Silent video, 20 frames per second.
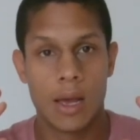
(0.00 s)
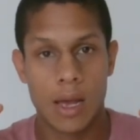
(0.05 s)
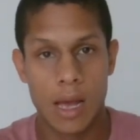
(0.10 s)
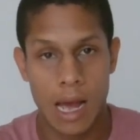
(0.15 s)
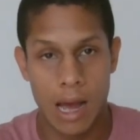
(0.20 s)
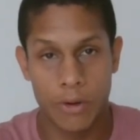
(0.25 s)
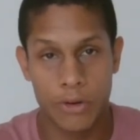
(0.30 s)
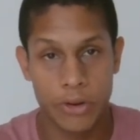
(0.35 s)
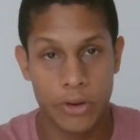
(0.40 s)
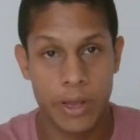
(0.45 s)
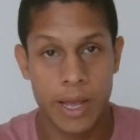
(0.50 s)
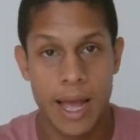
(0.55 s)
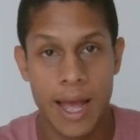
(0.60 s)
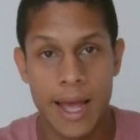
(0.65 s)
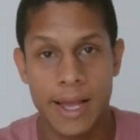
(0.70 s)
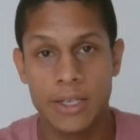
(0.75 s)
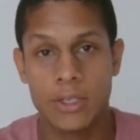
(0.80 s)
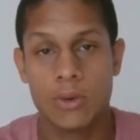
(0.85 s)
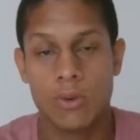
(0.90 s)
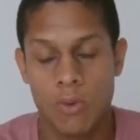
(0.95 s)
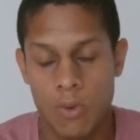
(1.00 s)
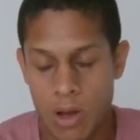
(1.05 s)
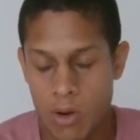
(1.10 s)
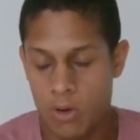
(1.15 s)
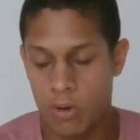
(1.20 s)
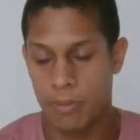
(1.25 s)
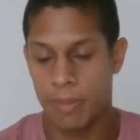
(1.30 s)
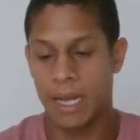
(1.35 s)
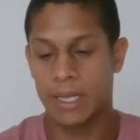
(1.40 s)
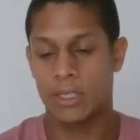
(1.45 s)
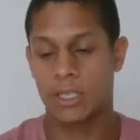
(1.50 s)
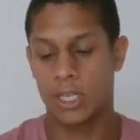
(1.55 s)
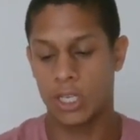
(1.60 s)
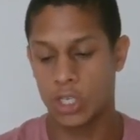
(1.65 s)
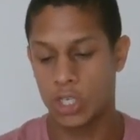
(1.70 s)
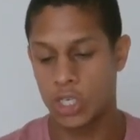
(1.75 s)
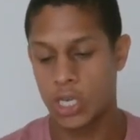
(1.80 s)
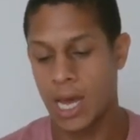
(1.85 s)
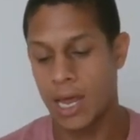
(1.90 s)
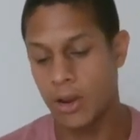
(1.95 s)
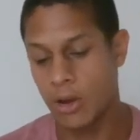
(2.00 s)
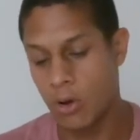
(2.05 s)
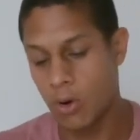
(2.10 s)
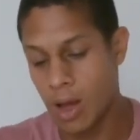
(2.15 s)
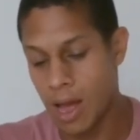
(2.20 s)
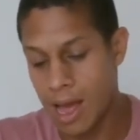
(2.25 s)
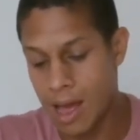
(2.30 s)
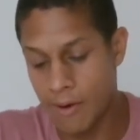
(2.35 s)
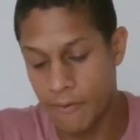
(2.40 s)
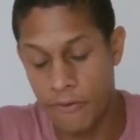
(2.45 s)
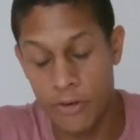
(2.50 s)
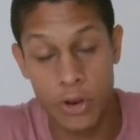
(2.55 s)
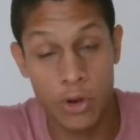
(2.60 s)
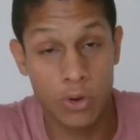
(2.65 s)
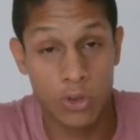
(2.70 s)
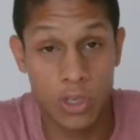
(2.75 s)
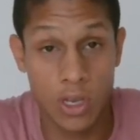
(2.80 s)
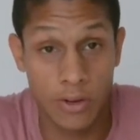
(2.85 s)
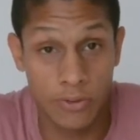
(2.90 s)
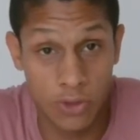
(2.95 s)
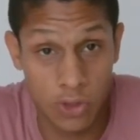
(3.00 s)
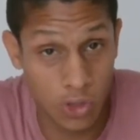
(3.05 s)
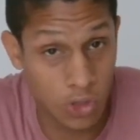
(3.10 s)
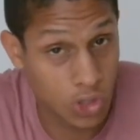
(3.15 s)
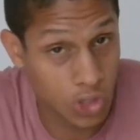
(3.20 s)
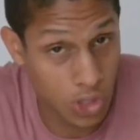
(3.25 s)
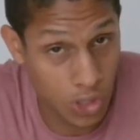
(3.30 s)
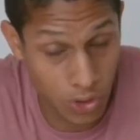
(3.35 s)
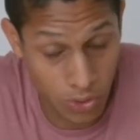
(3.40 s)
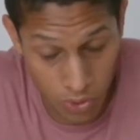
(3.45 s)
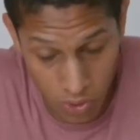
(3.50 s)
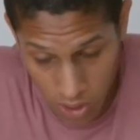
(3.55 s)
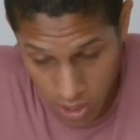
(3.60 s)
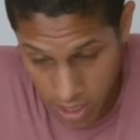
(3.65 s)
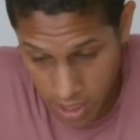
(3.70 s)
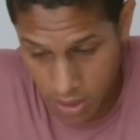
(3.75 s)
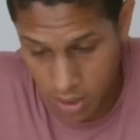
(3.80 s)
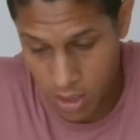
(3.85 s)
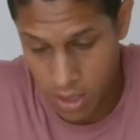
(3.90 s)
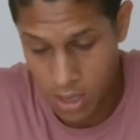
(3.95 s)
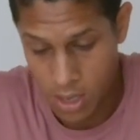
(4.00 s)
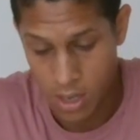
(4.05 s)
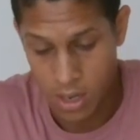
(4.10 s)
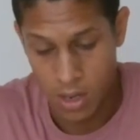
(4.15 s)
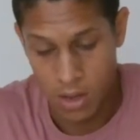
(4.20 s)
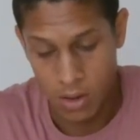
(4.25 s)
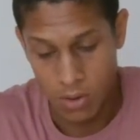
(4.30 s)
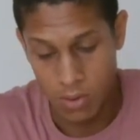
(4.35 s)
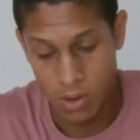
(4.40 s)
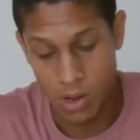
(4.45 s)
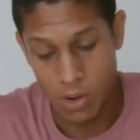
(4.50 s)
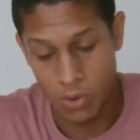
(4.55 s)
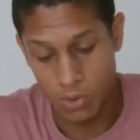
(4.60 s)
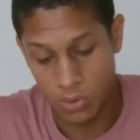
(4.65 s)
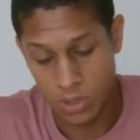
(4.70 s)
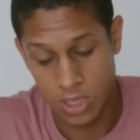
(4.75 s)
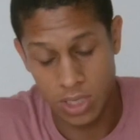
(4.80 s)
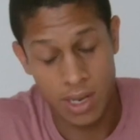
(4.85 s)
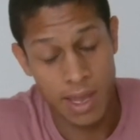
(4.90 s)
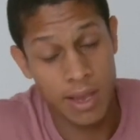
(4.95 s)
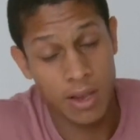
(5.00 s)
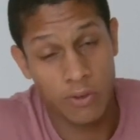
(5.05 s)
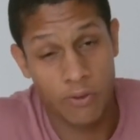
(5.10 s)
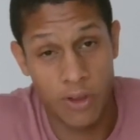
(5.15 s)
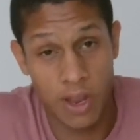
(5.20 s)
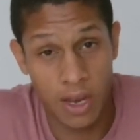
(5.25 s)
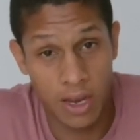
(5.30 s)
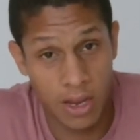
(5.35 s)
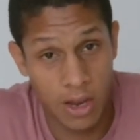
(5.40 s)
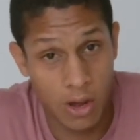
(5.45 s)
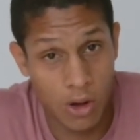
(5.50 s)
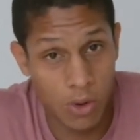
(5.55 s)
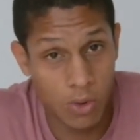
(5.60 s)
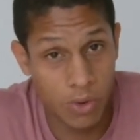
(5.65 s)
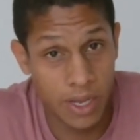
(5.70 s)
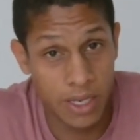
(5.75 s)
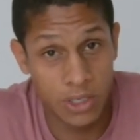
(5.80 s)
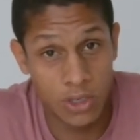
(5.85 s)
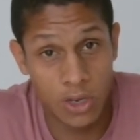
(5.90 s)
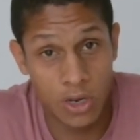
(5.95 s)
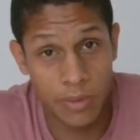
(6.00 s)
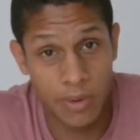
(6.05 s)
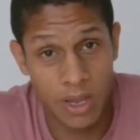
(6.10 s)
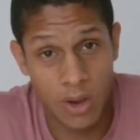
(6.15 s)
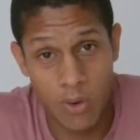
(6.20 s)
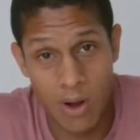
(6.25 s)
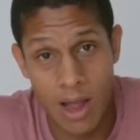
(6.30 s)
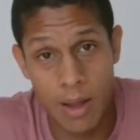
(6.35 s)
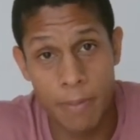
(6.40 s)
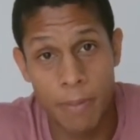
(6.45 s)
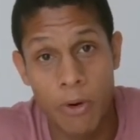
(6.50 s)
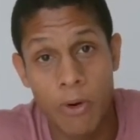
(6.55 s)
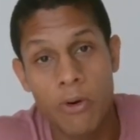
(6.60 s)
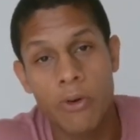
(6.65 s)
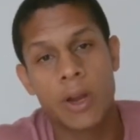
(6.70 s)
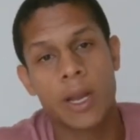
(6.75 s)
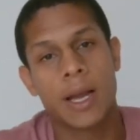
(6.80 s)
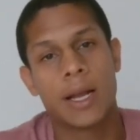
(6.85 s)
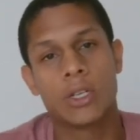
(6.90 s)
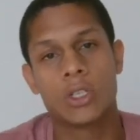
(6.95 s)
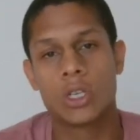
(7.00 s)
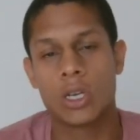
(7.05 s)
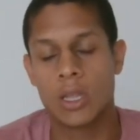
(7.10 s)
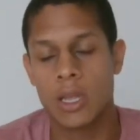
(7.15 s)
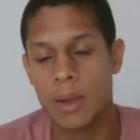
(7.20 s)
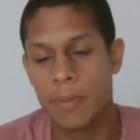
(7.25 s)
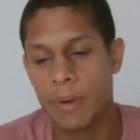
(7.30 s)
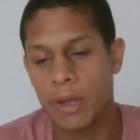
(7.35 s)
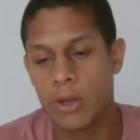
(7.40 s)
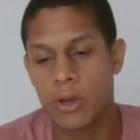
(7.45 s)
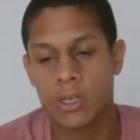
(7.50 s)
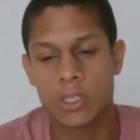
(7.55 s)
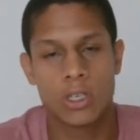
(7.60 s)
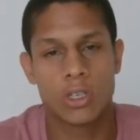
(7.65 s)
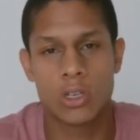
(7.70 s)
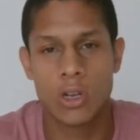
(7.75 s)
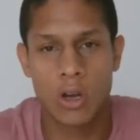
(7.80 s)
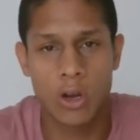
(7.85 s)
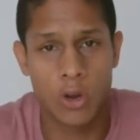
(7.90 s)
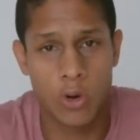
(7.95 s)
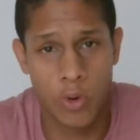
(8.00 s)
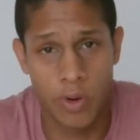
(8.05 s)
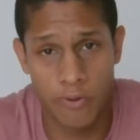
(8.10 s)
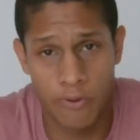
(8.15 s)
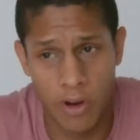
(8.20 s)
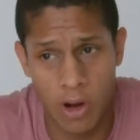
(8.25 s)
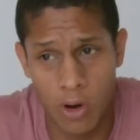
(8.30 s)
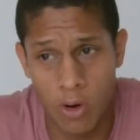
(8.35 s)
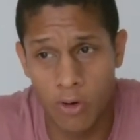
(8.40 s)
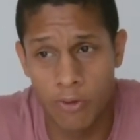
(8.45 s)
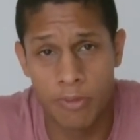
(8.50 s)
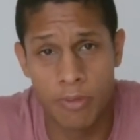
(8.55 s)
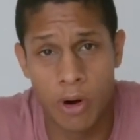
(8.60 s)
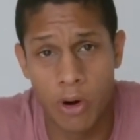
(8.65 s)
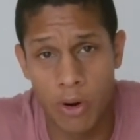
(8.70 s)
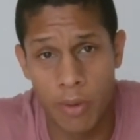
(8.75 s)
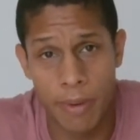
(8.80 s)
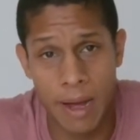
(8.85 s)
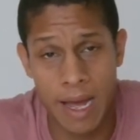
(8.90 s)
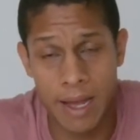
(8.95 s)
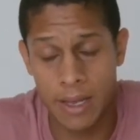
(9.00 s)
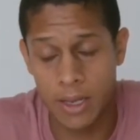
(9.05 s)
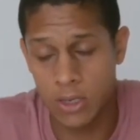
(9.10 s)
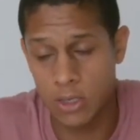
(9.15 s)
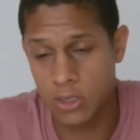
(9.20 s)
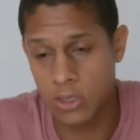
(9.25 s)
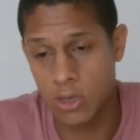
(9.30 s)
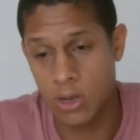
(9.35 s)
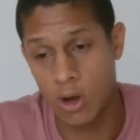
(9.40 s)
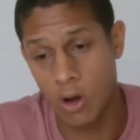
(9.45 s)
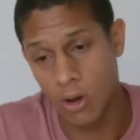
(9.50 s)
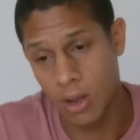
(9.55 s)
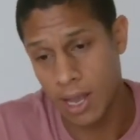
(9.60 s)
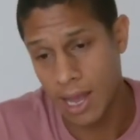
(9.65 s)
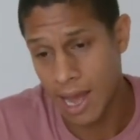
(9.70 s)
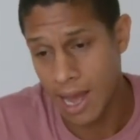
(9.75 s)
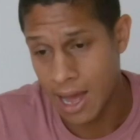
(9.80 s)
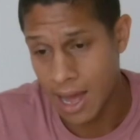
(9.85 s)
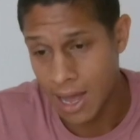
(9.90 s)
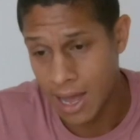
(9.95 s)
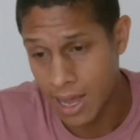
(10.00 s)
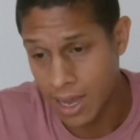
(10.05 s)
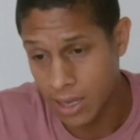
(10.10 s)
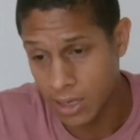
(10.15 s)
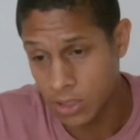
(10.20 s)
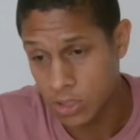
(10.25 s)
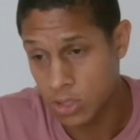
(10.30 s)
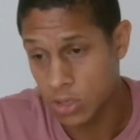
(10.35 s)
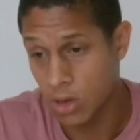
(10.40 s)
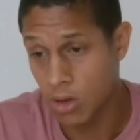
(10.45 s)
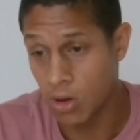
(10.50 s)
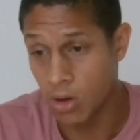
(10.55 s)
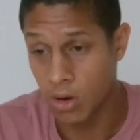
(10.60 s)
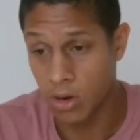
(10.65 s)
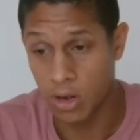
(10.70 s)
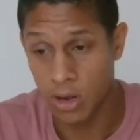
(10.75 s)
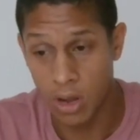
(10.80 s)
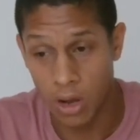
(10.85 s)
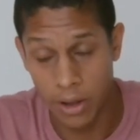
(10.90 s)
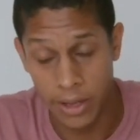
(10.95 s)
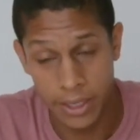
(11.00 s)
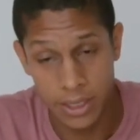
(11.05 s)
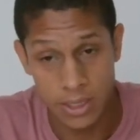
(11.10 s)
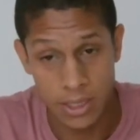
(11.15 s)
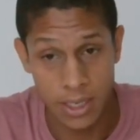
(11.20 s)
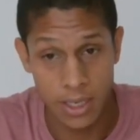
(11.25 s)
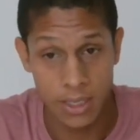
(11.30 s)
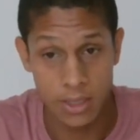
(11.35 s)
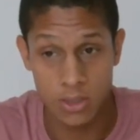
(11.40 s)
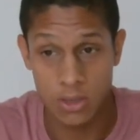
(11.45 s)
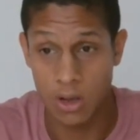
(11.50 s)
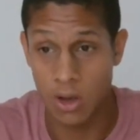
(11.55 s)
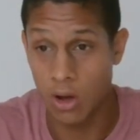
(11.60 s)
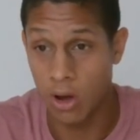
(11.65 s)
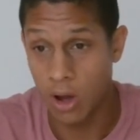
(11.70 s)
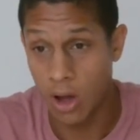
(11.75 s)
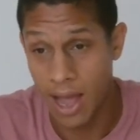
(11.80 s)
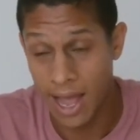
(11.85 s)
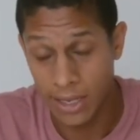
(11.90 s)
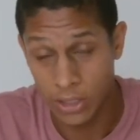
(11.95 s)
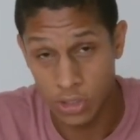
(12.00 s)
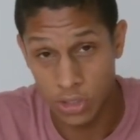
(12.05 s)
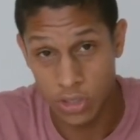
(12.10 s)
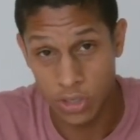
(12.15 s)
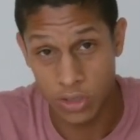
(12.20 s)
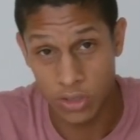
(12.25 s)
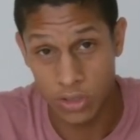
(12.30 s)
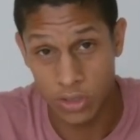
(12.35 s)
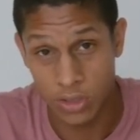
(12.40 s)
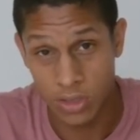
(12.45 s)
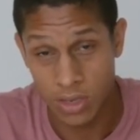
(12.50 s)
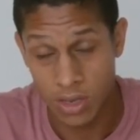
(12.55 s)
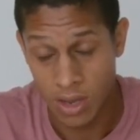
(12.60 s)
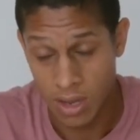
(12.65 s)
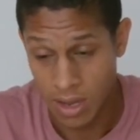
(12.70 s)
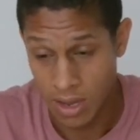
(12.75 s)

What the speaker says: How do you guys? Welcome back to the channel, and for those that have just tuned in, well, today's video is going to be quite boring actually, because it's not going to involve motorbikes or cars or noises or engines.